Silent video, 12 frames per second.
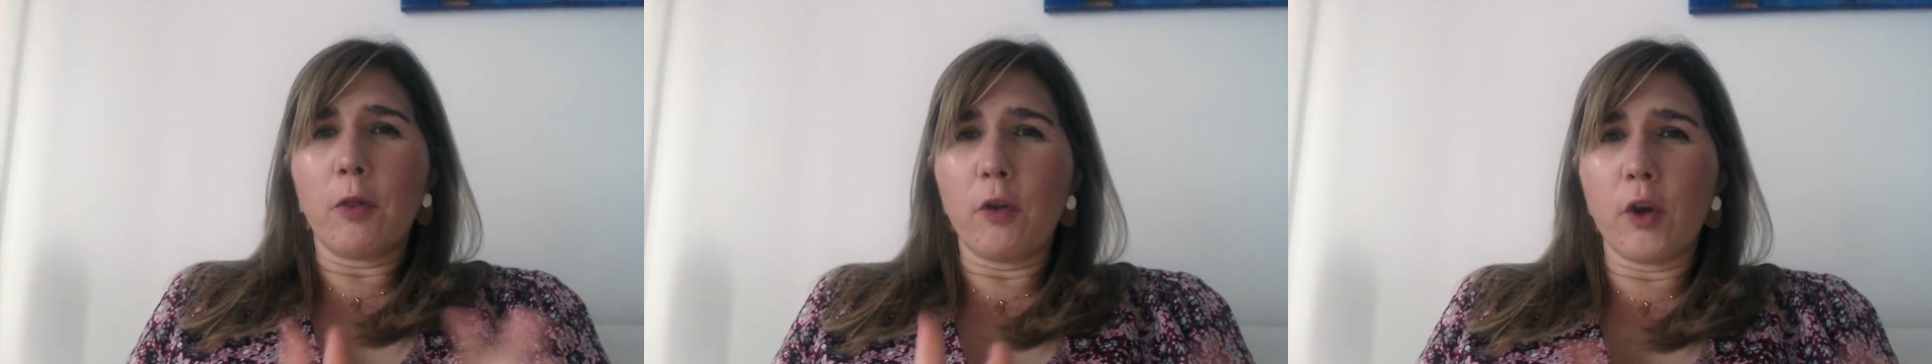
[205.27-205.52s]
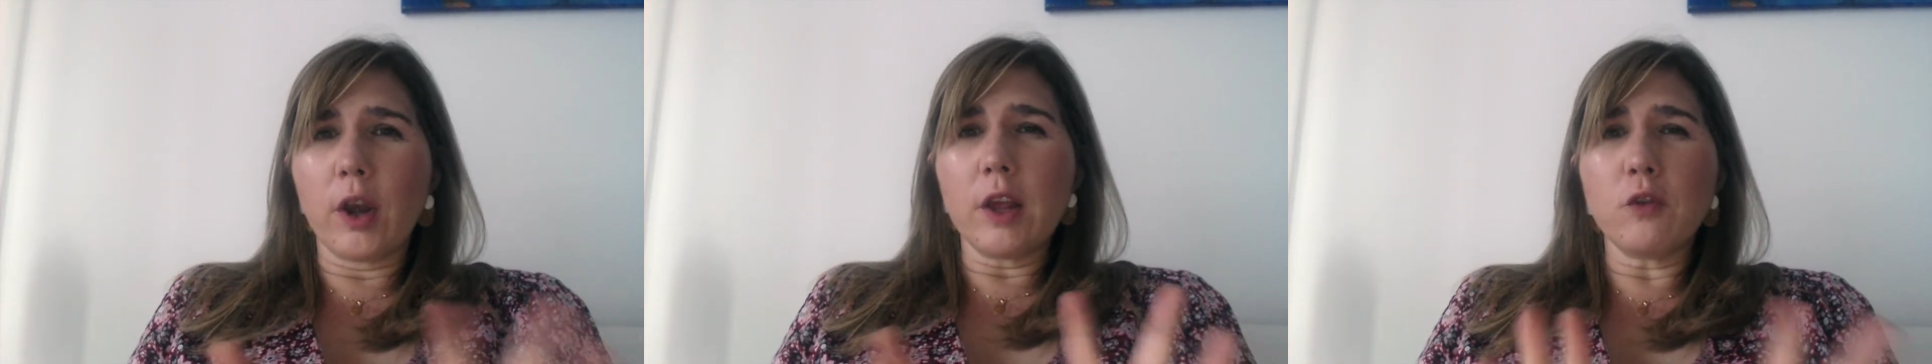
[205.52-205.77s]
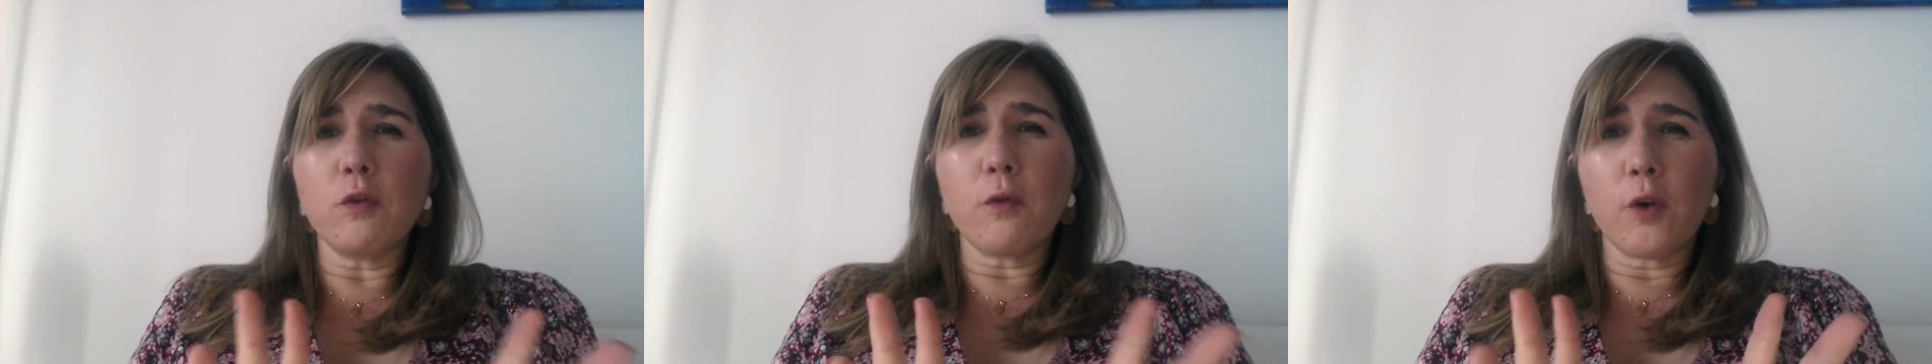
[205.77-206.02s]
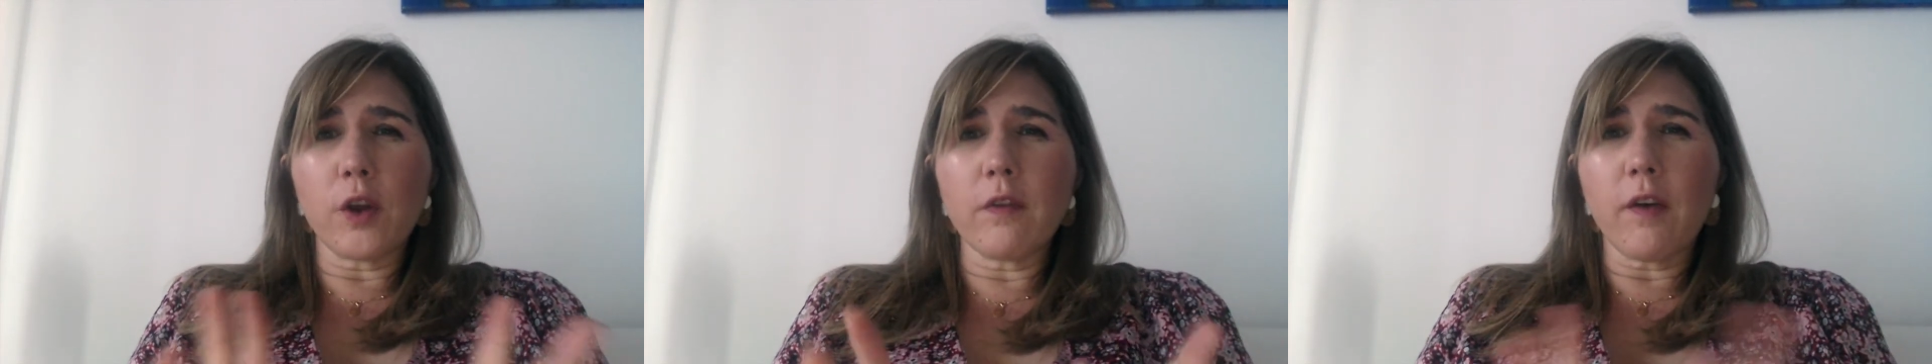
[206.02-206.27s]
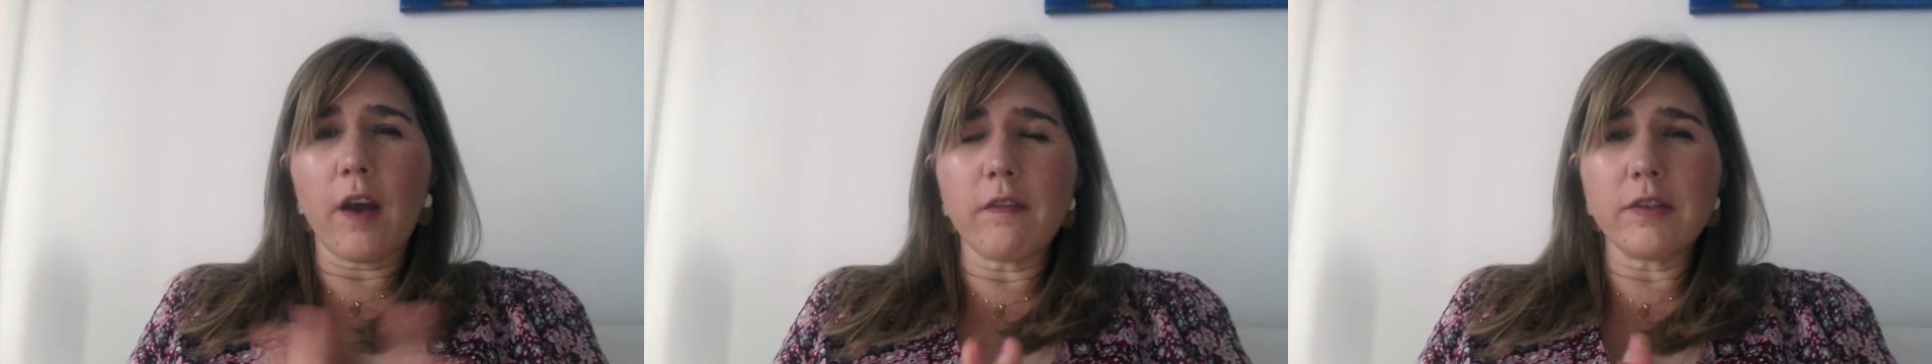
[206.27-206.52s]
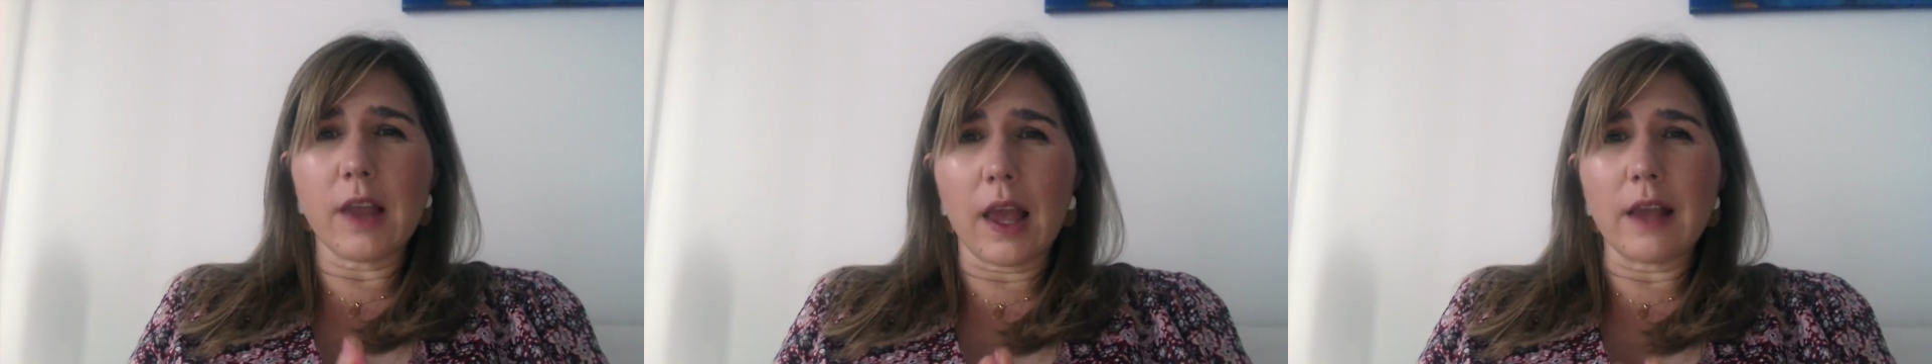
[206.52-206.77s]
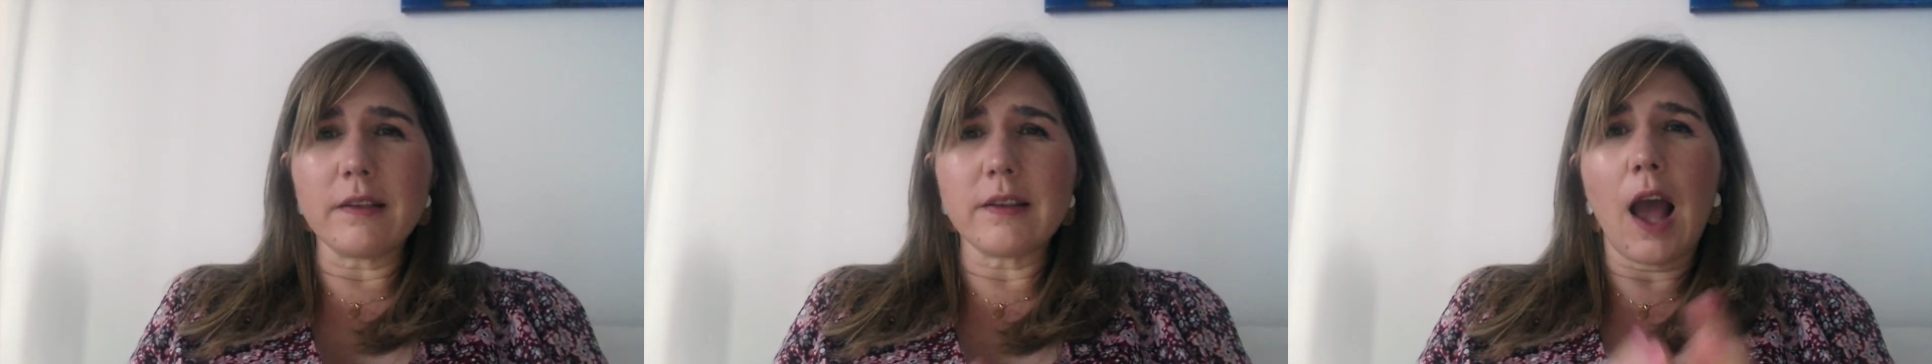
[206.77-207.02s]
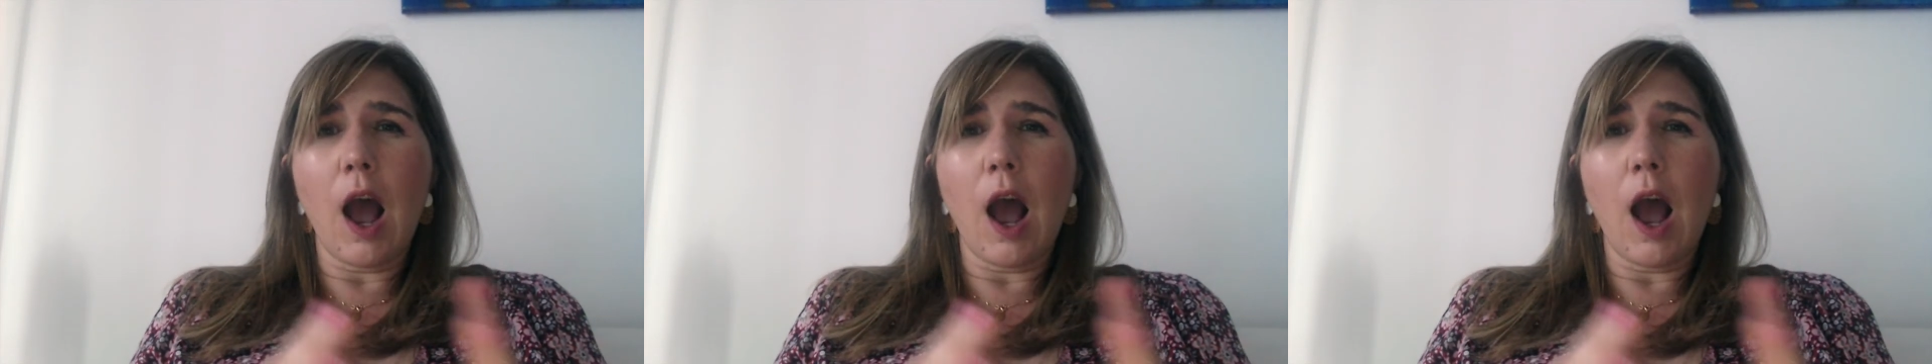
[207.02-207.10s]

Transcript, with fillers: thirty to forty-five days.